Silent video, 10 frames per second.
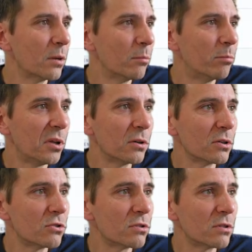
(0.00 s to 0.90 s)

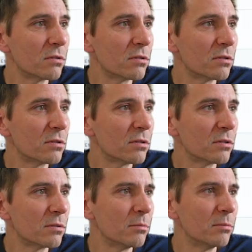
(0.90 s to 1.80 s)
Bloggers.
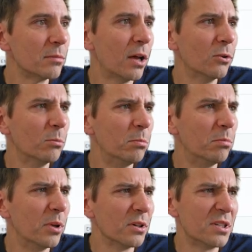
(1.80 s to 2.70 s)
Oh,
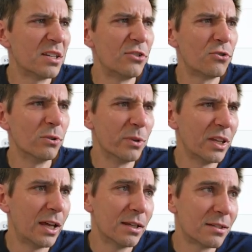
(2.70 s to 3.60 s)
Blogger Central with
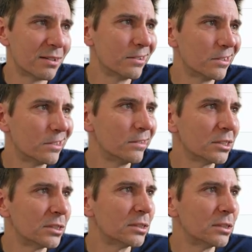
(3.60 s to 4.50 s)
an S.
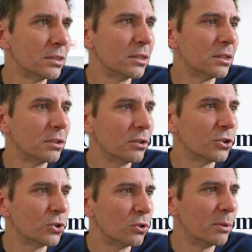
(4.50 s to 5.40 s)
Not
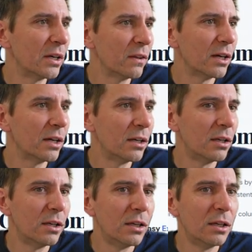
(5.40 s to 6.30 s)
sure about that.
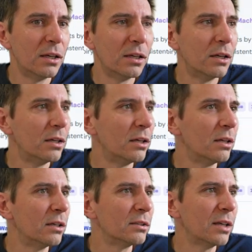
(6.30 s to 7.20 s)

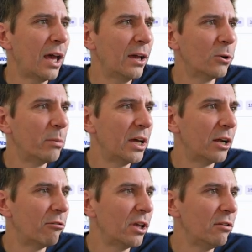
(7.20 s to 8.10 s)
So Hail
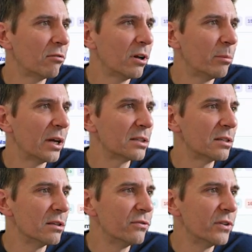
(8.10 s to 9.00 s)
Mary, right back
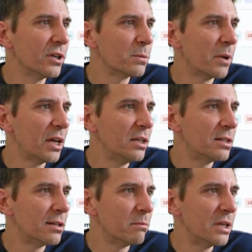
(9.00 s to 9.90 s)
to the first page.
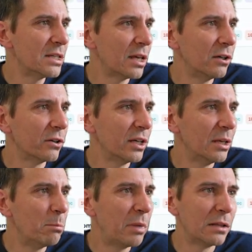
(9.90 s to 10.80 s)
Did I miss any on
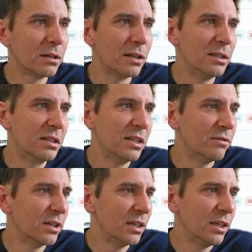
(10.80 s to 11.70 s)
here? Balcony
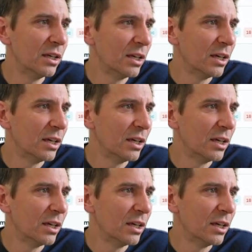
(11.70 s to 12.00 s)
TV.